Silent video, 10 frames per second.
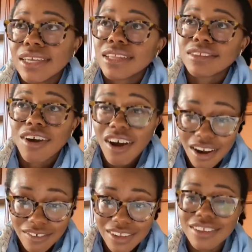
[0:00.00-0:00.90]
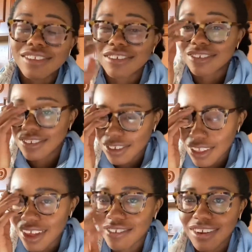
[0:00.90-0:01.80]
It's a hard one because there's 2
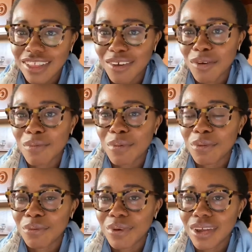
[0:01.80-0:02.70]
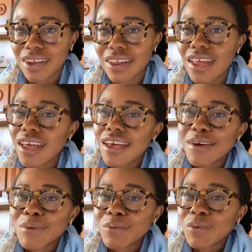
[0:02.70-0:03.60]
that I've read that I want people to read.
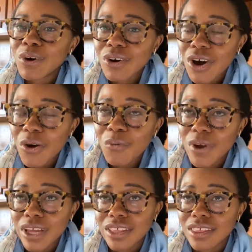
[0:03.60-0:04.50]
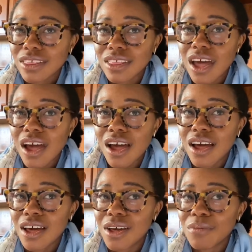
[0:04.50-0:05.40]
But we'll go with
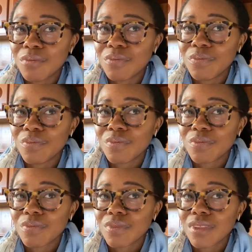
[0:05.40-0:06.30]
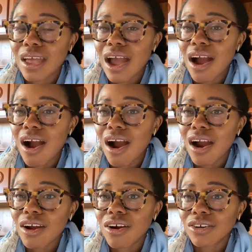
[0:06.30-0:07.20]
Heart
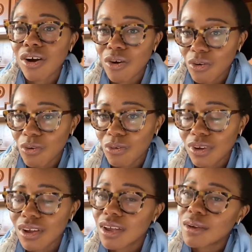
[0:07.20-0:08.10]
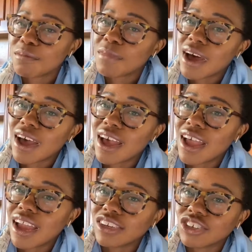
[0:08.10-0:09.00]
on Hold
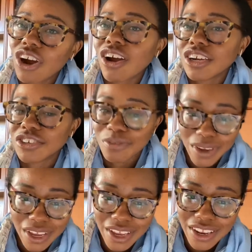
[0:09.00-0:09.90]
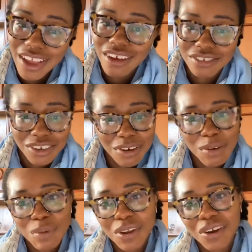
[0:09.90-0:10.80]
by Charish Reed. I was going to
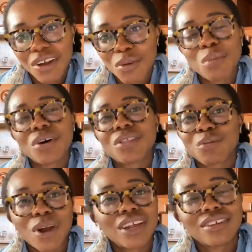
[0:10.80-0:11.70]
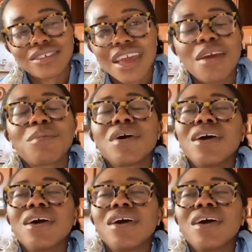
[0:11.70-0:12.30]
recommend her other book, The Red Escape.